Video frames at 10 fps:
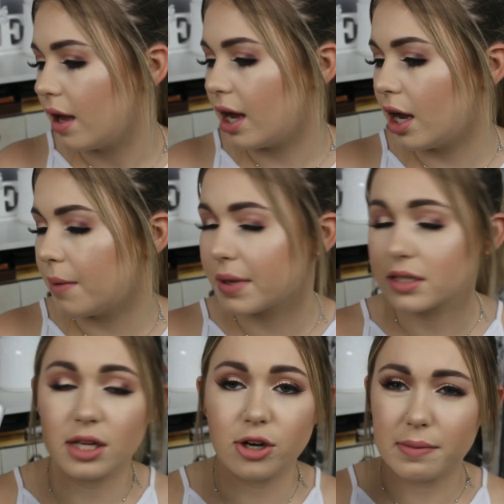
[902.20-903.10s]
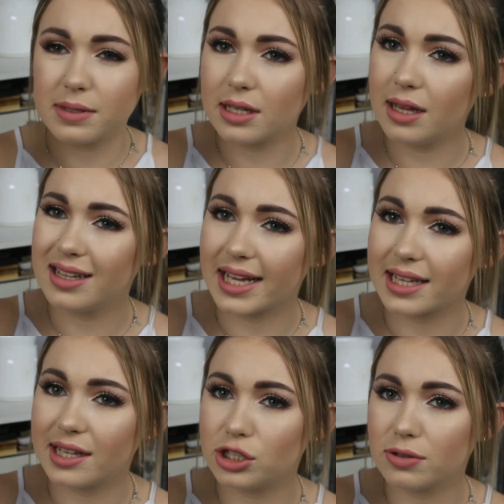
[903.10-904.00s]
Because I don't particularly like
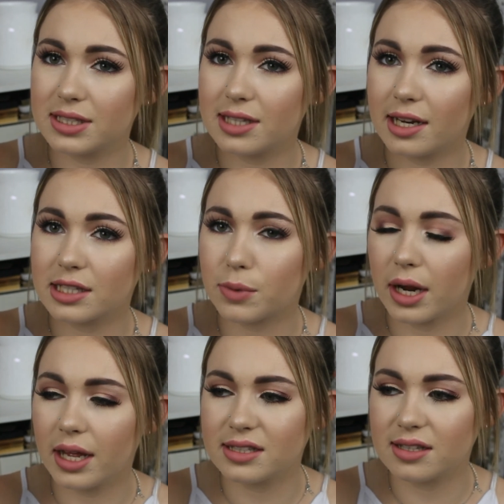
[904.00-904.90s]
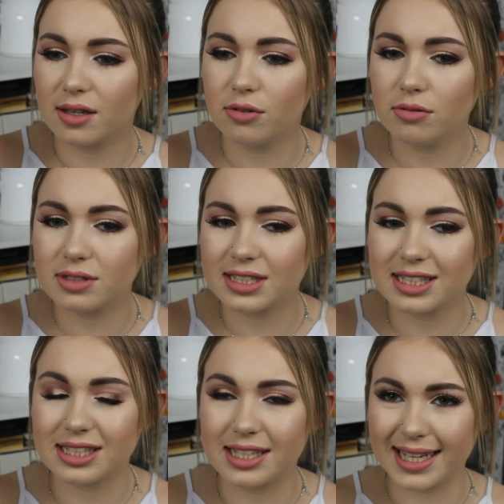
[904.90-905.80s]
their dewy setting spray. It's a little
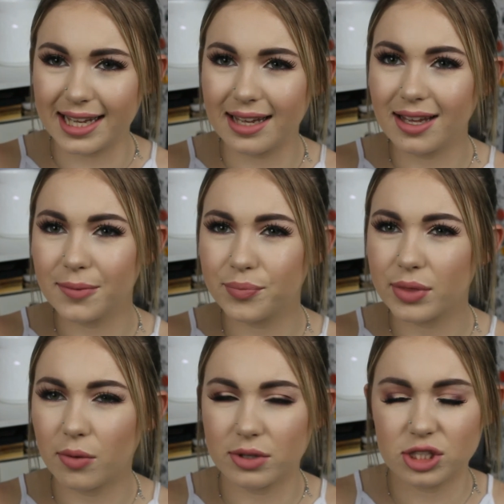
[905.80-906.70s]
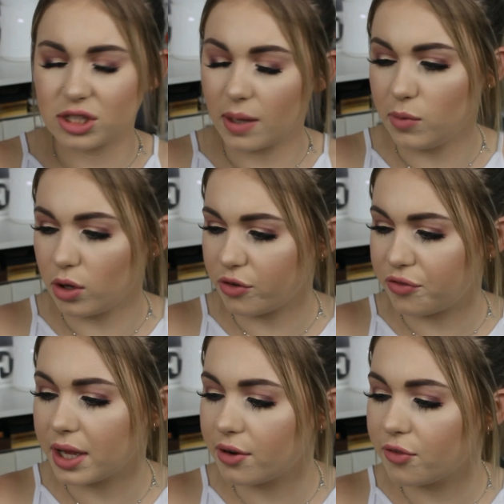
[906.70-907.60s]
sticky, which I'm not a
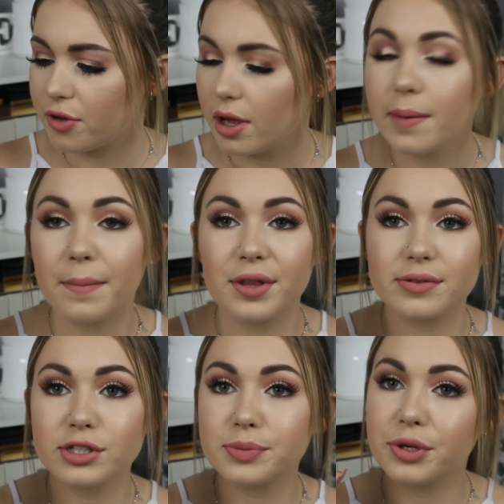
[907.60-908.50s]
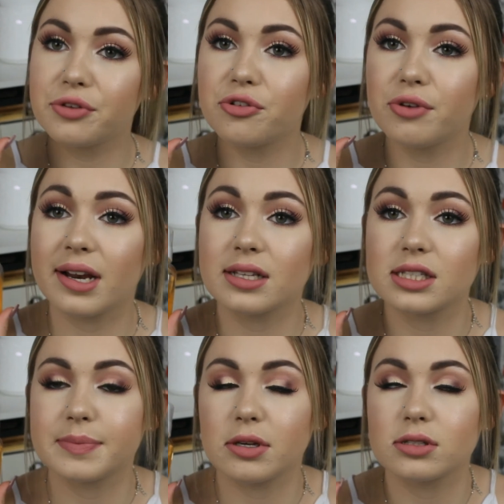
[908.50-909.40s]
fan of. But this one's beautiful and it
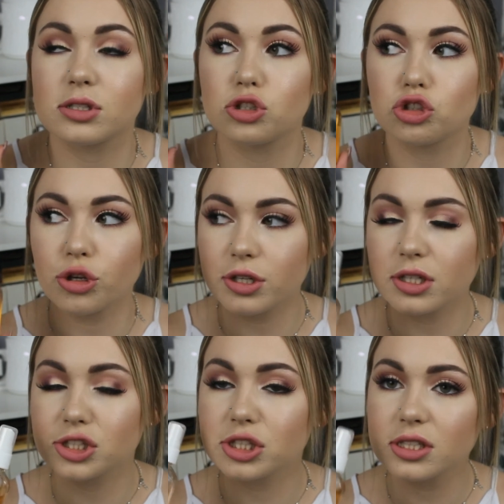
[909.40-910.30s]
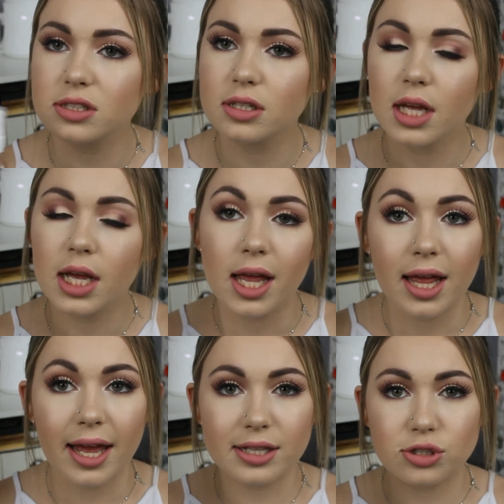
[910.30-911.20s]
smells so delicious.
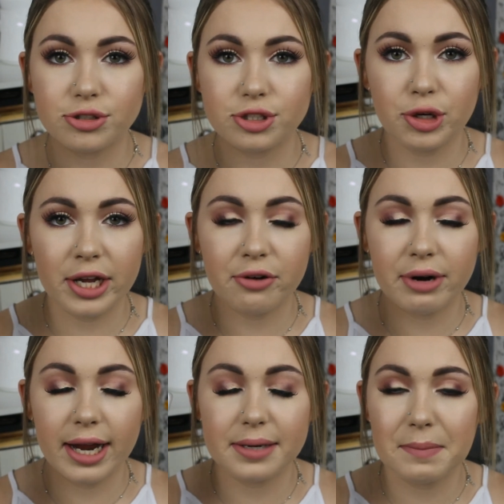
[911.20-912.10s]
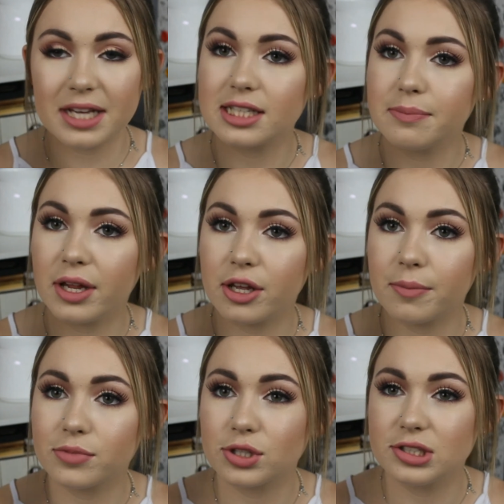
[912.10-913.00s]
It's also a great mixing
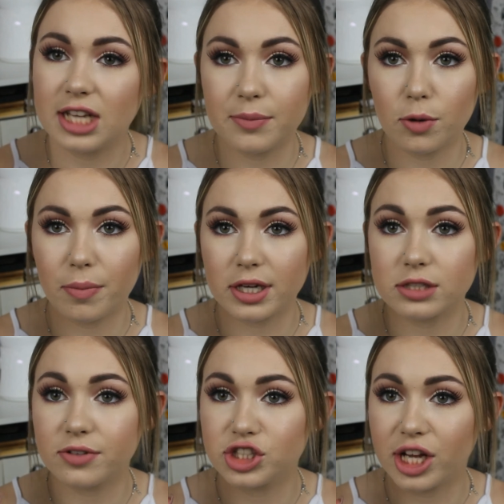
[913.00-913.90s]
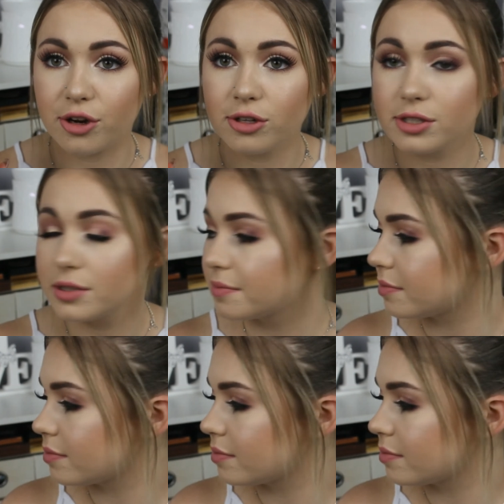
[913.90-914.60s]
medium to dampen your brush for shadows.